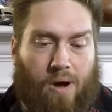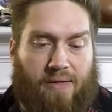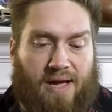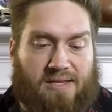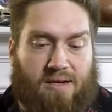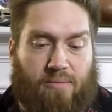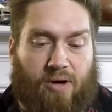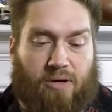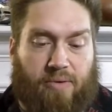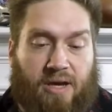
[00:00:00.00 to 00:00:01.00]
And that's going to
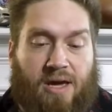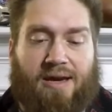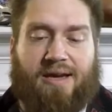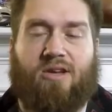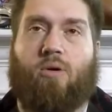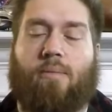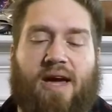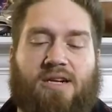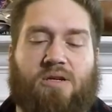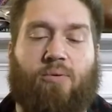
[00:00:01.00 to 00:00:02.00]
bug me. Can you
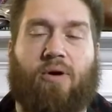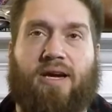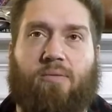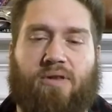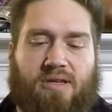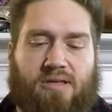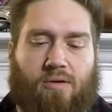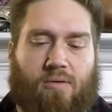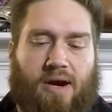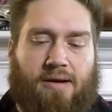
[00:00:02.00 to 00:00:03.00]
imagine playing with this
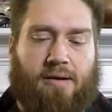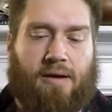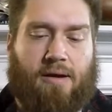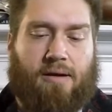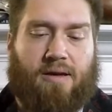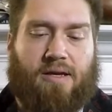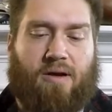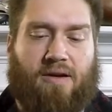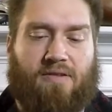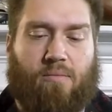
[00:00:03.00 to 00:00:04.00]
though, Ryan? Like, you
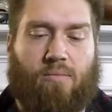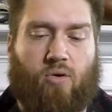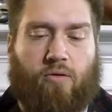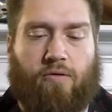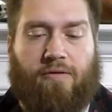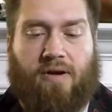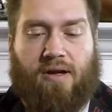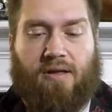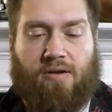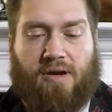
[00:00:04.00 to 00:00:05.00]
have to move
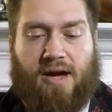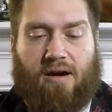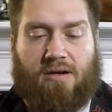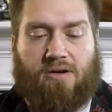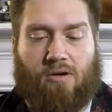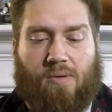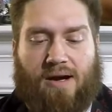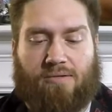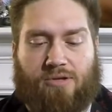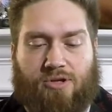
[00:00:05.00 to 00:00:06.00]
your character
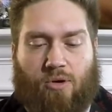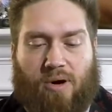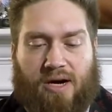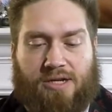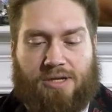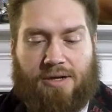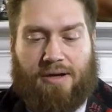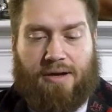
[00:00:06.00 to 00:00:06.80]
around so much